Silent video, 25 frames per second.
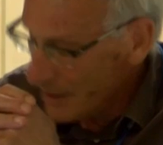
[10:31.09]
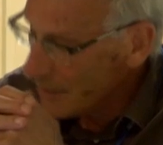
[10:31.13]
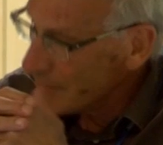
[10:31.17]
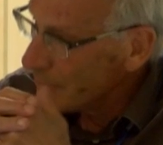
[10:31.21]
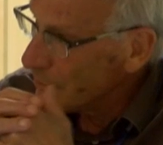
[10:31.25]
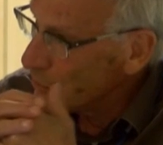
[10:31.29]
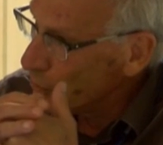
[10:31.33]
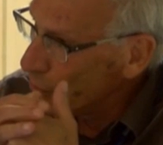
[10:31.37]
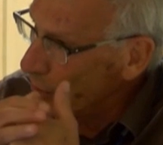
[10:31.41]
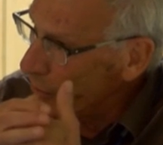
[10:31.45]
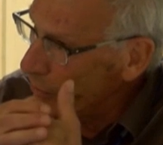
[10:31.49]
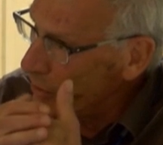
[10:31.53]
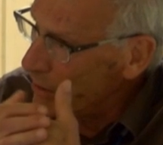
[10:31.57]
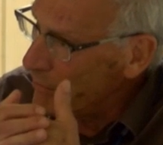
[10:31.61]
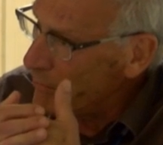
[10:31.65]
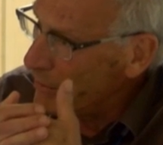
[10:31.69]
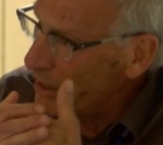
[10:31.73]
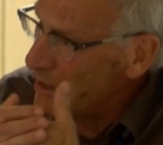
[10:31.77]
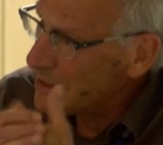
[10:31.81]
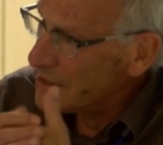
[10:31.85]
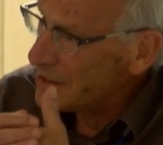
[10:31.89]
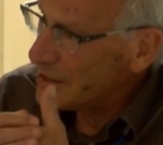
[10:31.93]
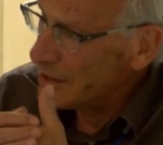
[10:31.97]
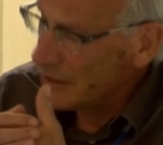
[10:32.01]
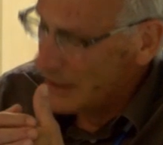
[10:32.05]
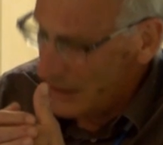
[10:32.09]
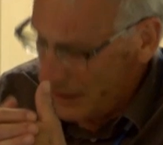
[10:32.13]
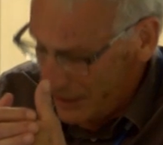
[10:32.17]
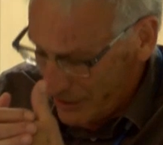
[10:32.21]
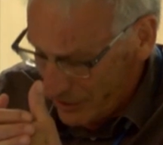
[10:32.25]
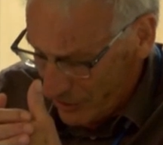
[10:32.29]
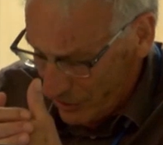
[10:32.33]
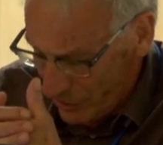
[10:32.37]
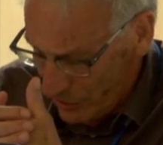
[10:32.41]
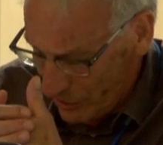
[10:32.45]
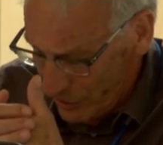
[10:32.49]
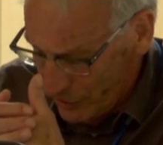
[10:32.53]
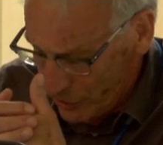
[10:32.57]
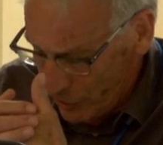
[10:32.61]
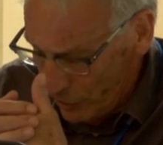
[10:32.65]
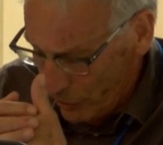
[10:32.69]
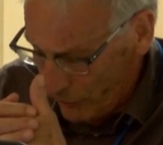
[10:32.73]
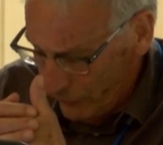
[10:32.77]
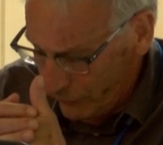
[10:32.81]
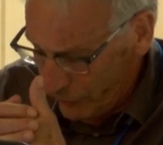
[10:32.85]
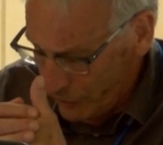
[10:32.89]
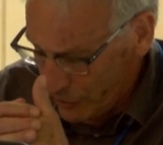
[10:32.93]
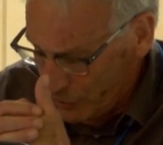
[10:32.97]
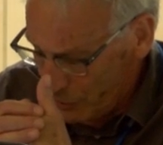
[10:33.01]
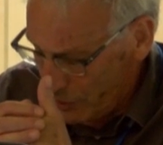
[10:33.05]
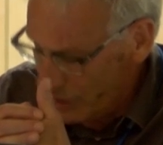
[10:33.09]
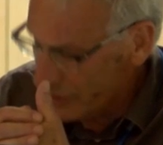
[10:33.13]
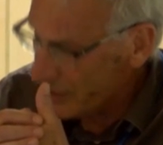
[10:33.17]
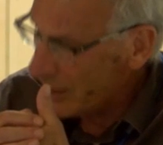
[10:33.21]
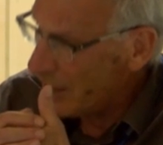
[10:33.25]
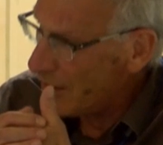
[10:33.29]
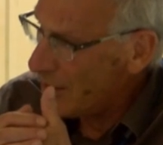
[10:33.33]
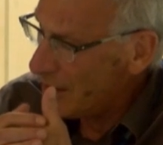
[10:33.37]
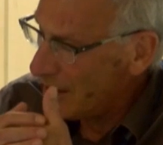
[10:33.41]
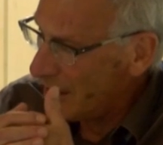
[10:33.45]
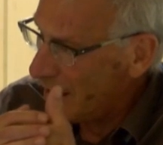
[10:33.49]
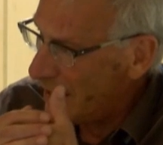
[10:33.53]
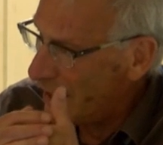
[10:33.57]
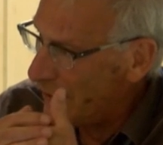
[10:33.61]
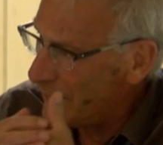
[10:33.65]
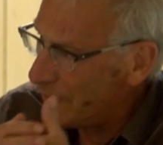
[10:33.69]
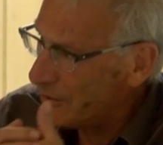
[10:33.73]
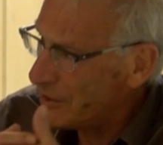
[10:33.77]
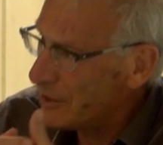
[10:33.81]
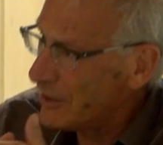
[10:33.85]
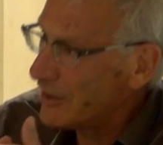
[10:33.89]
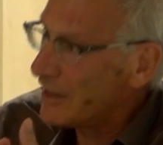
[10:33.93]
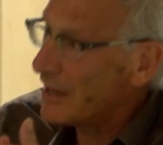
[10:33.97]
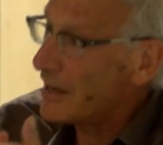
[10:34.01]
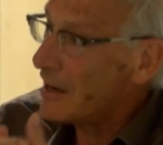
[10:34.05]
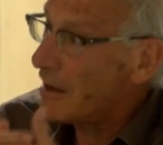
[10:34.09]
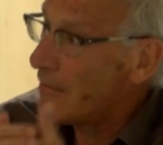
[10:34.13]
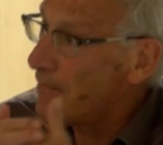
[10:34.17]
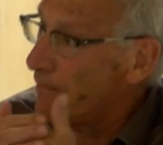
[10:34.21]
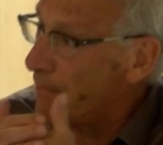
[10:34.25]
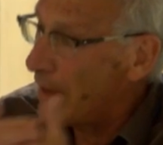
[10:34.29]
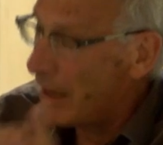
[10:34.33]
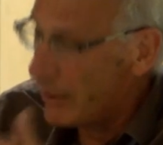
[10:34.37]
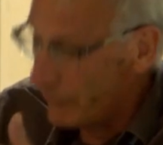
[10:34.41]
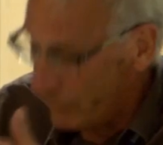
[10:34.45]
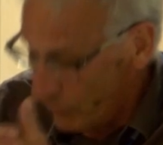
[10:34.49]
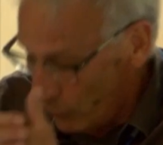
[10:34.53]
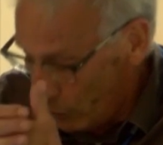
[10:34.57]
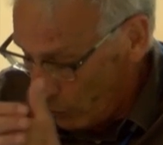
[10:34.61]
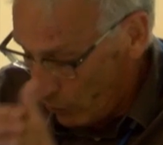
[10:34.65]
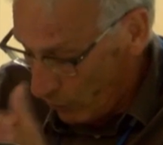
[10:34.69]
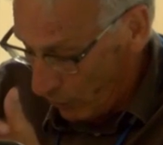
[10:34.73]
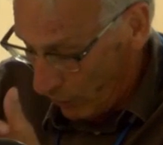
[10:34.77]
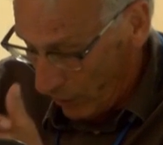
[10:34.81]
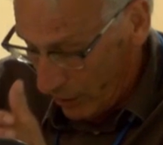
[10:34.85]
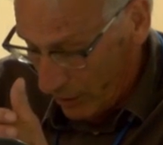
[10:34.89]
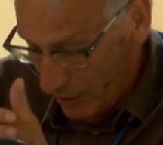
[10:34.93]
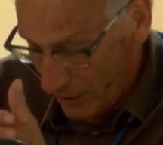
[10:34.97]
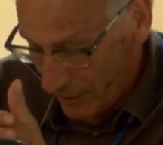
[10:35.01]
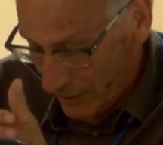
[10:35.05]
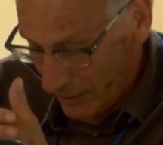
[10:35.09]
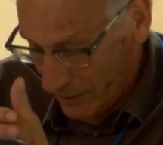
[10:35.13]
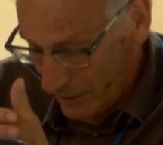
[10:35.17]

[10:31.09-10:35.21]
But when we met in Castel Gandolfo, it was, I think, evident that above all,